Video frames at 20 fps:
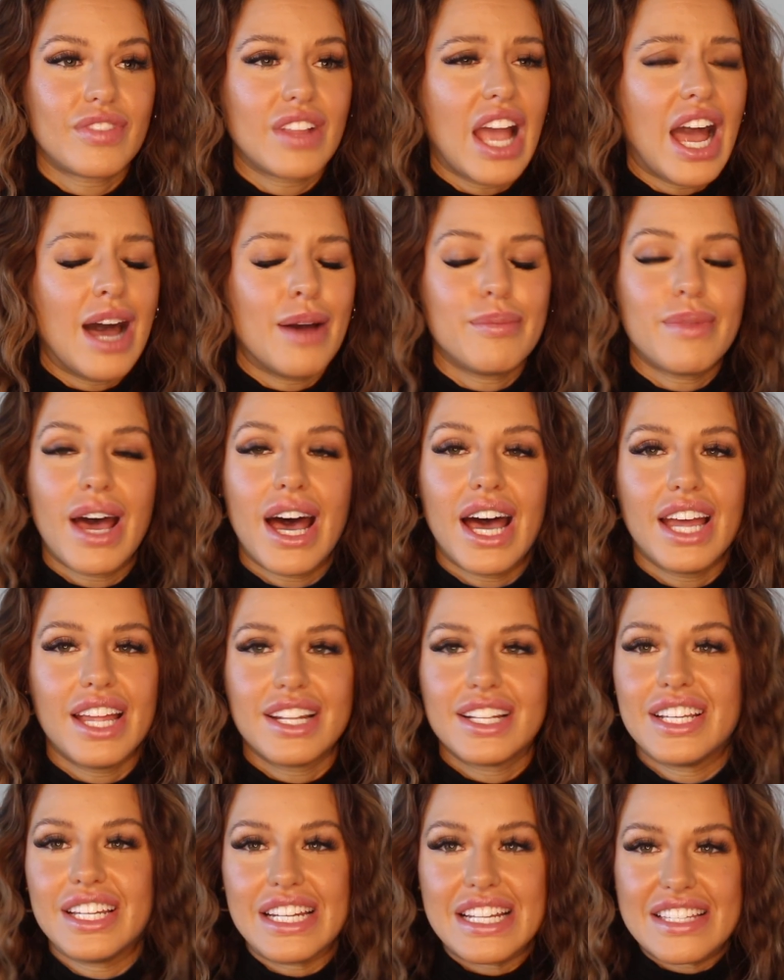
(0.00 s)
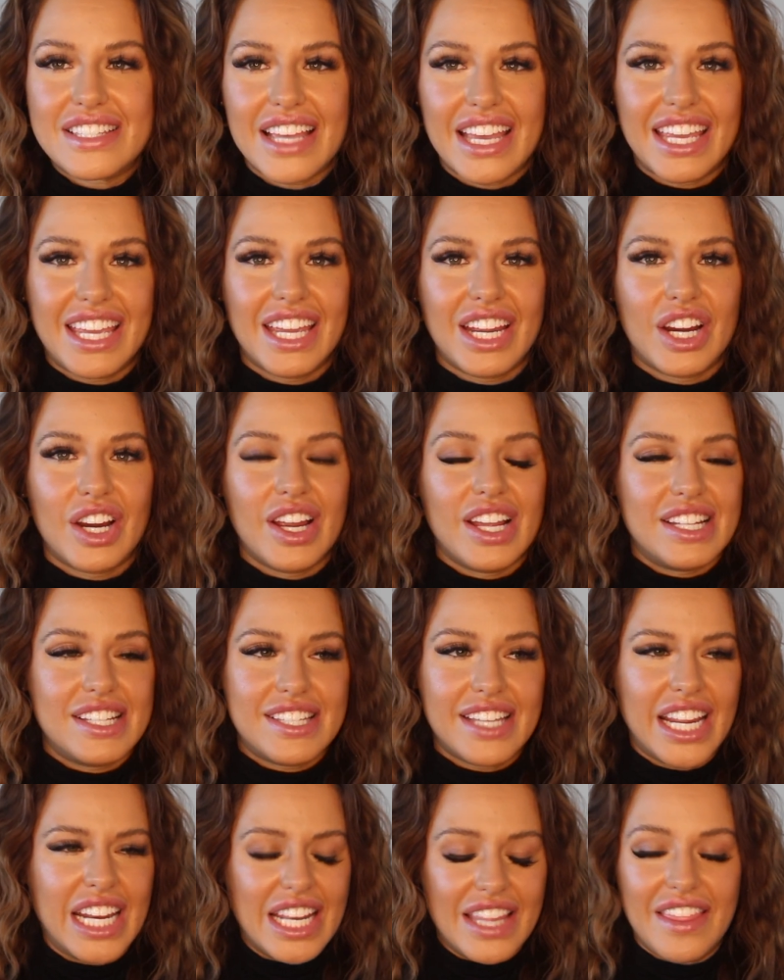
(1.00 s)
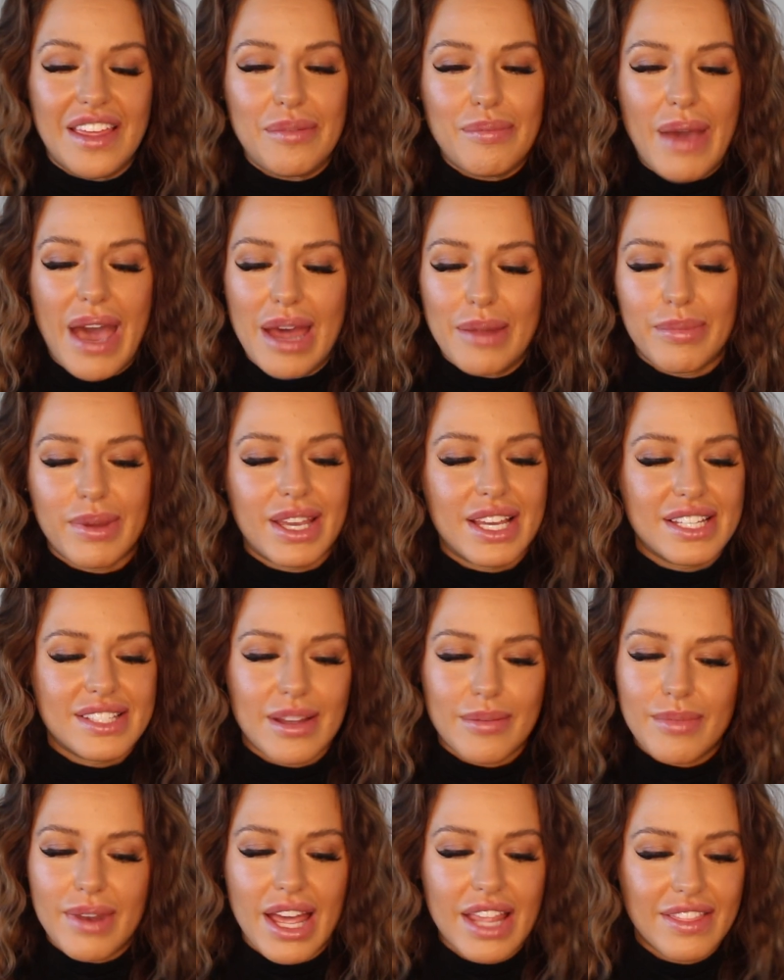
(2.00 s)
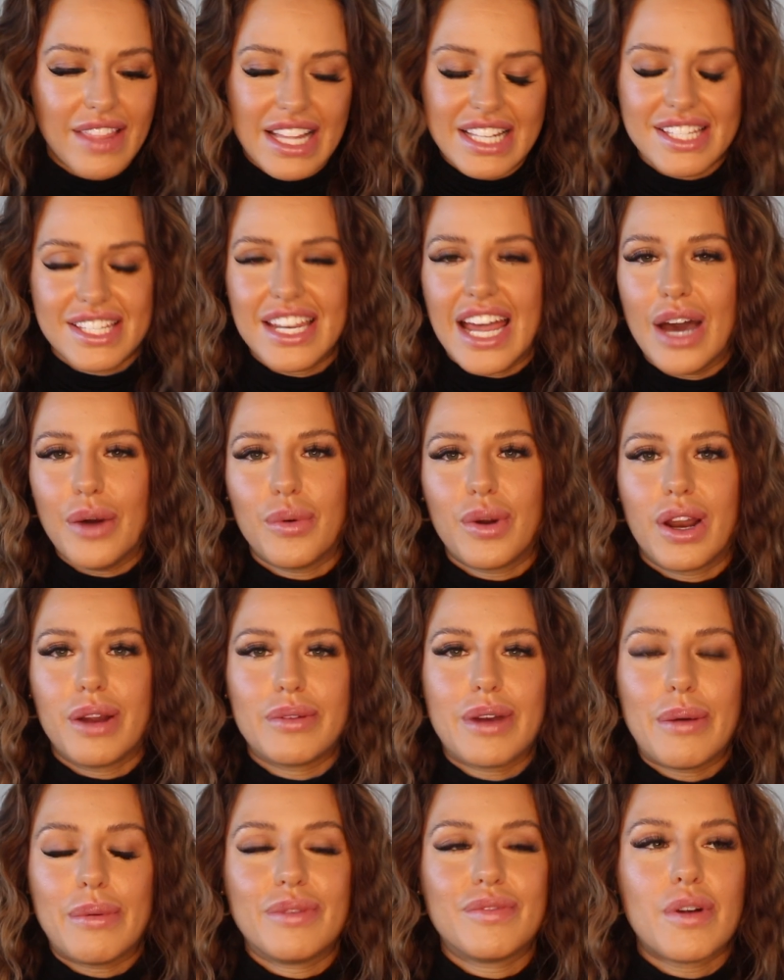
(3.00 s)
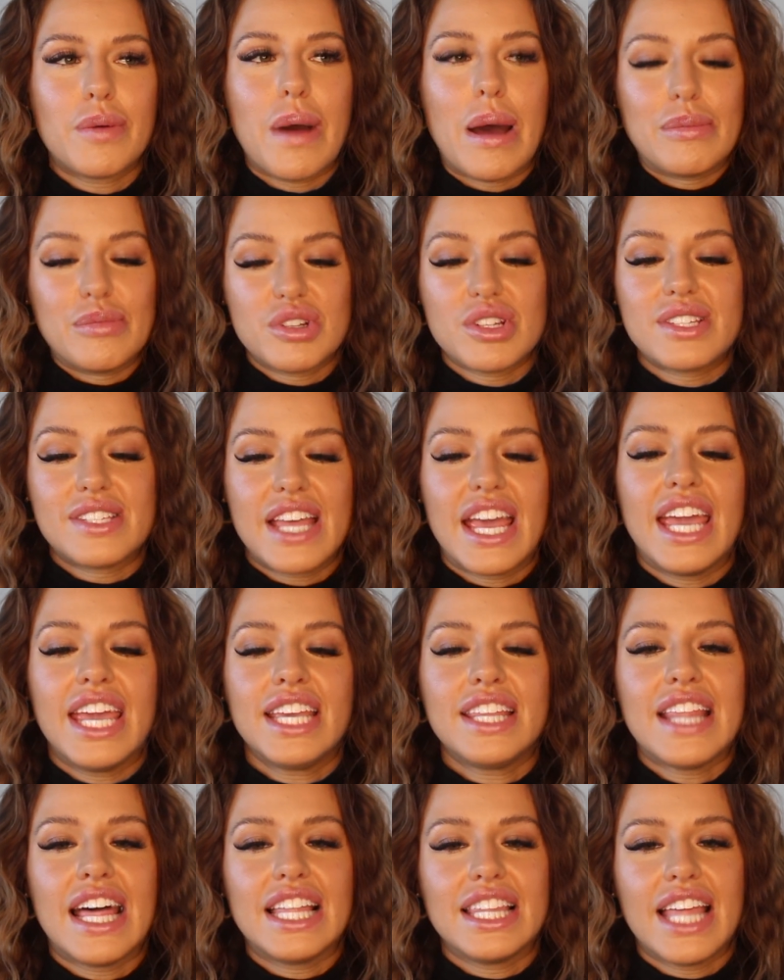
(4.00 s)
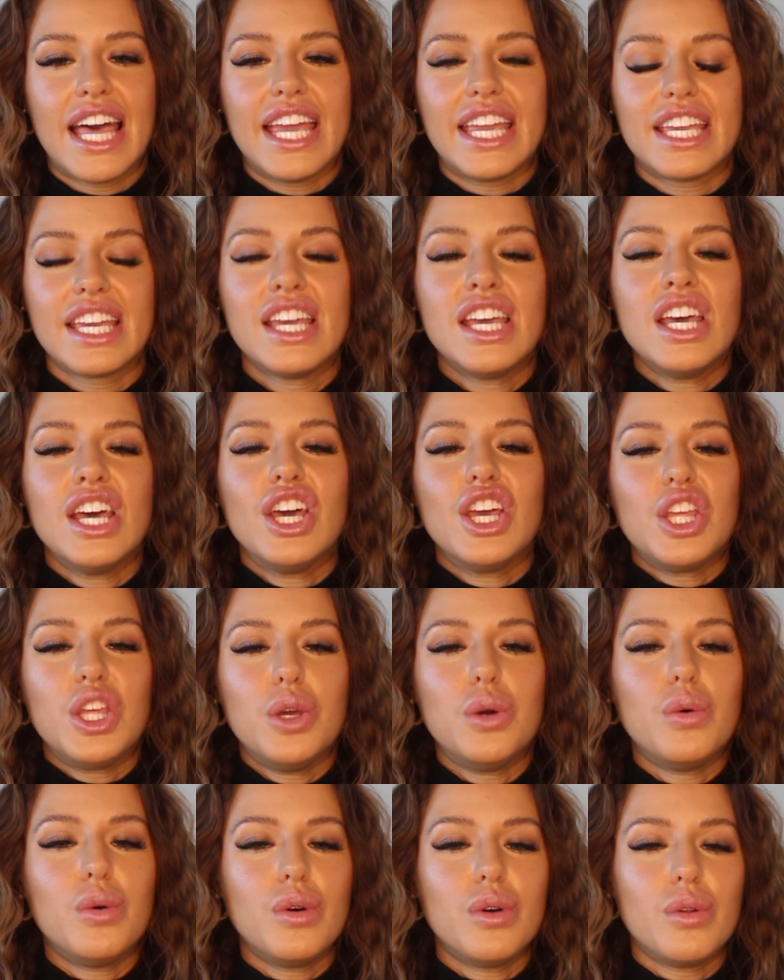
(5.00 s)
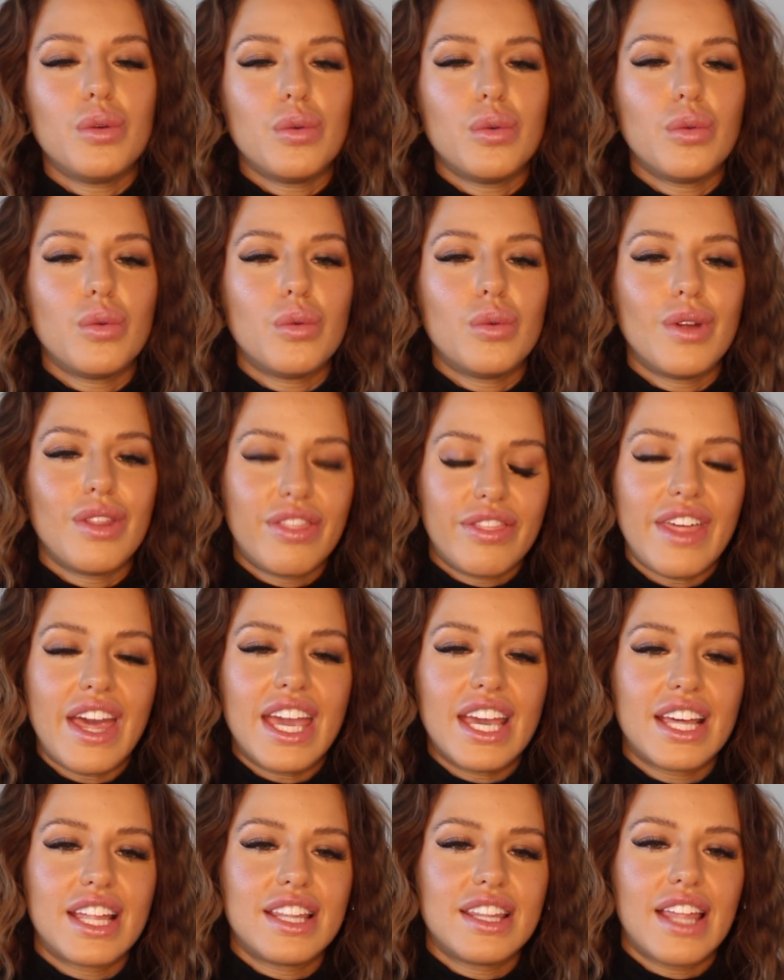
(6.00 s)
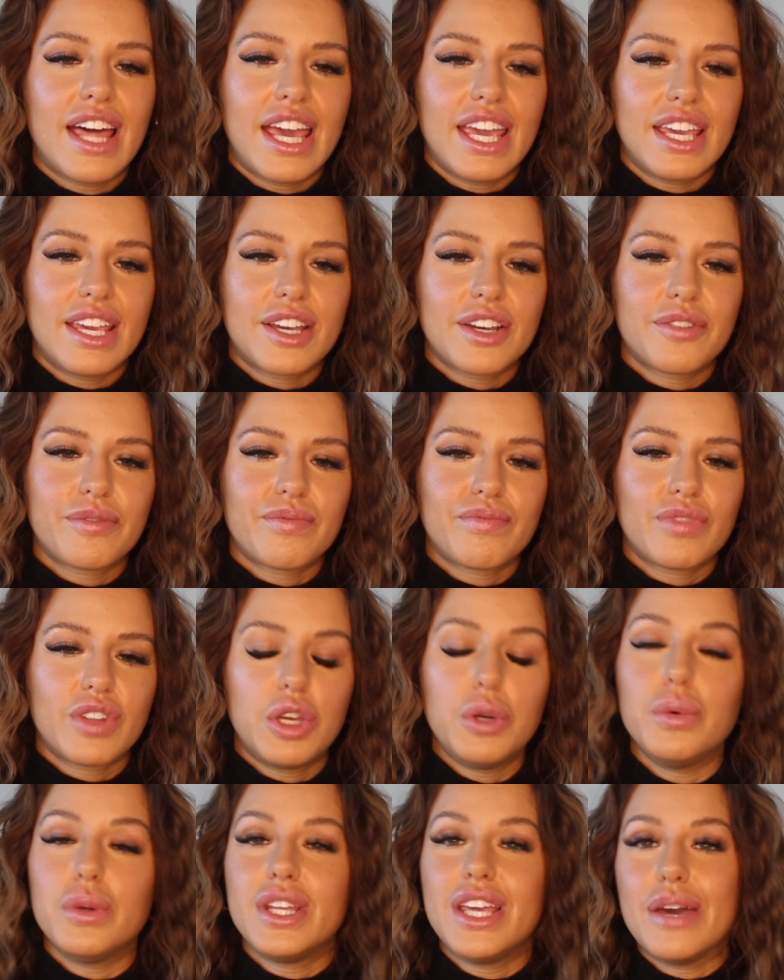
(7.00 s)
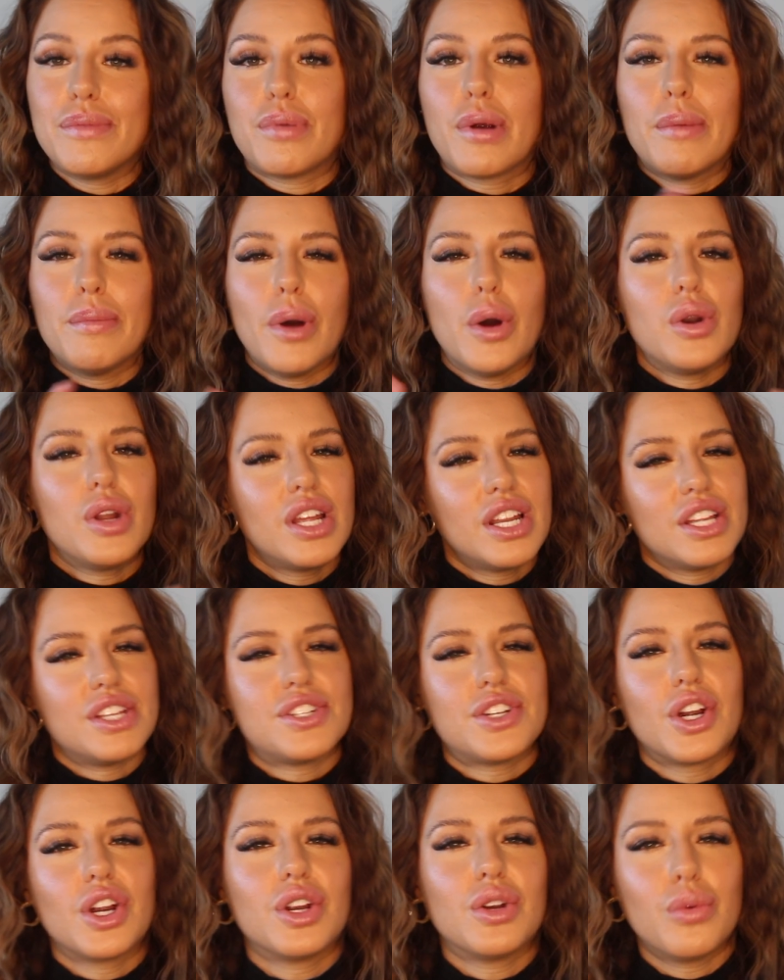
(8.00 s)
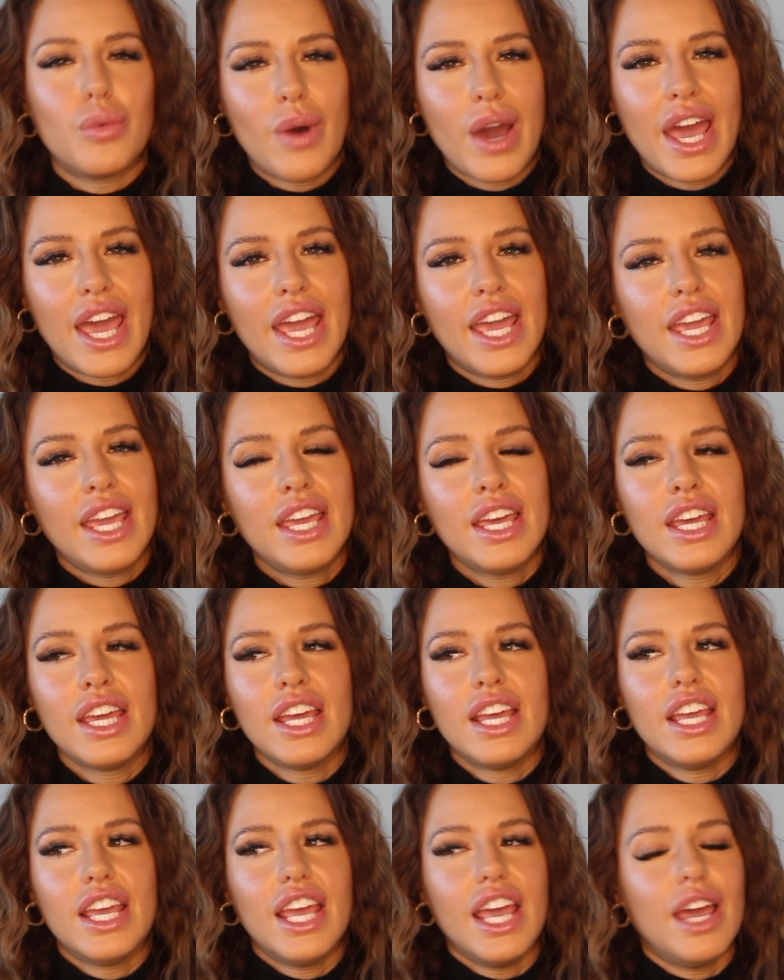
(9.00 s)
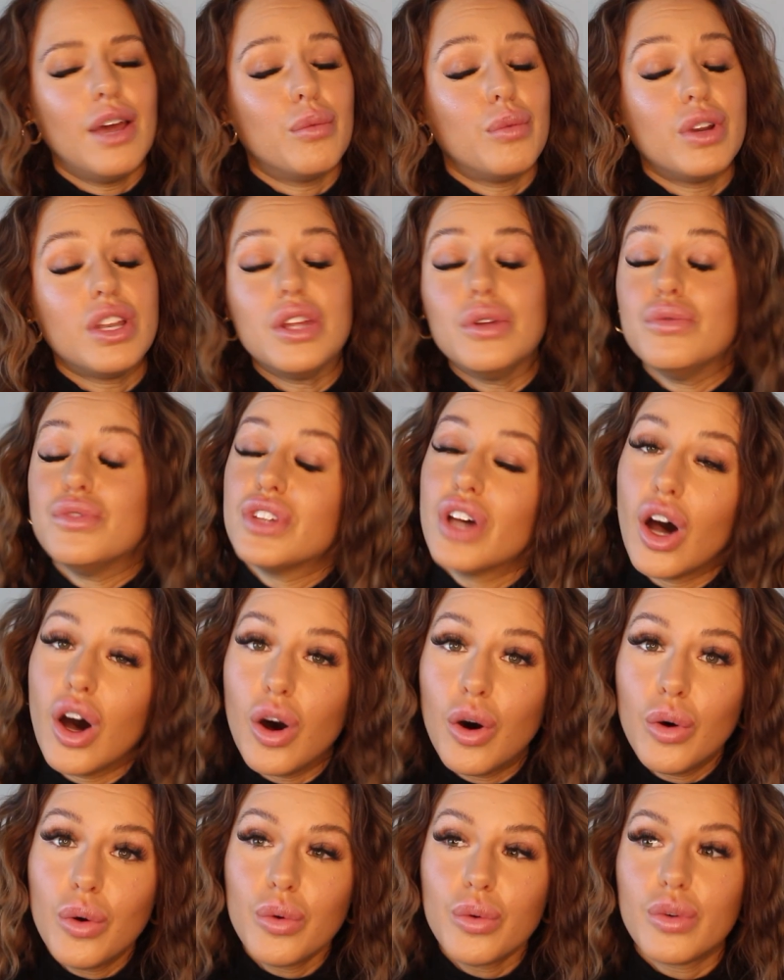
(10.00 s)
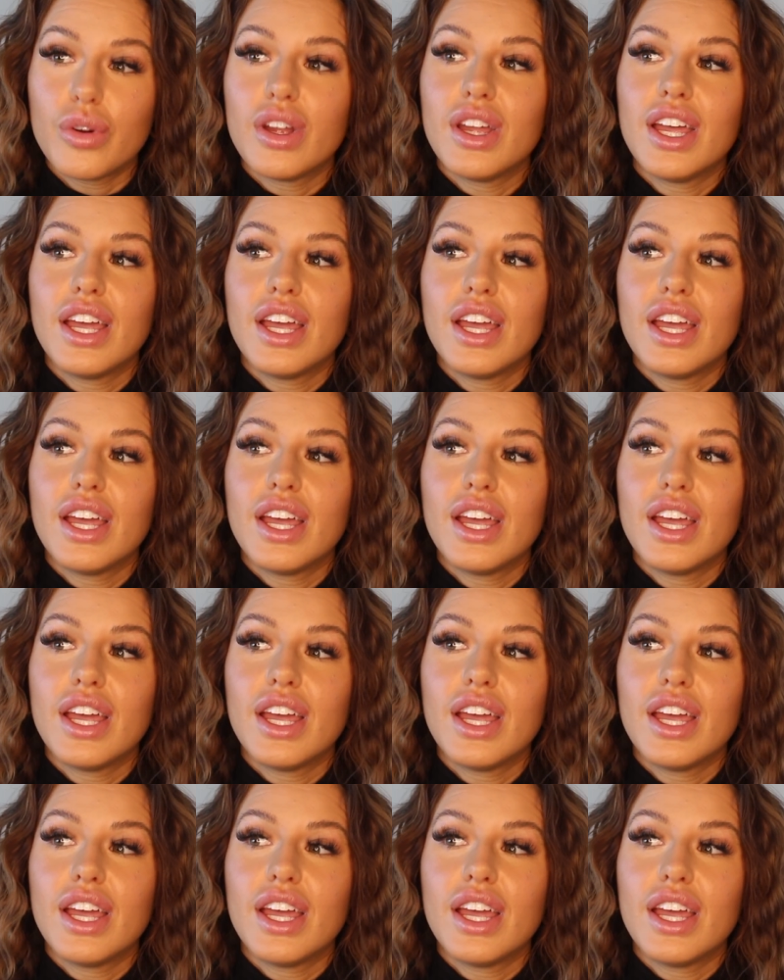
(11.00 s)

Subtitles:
I'm not gonna sit here and say anything bad, because that's not where I'm coming from. I'm just saying that, like, you would think like you would get promoted a certain way, and when you don't,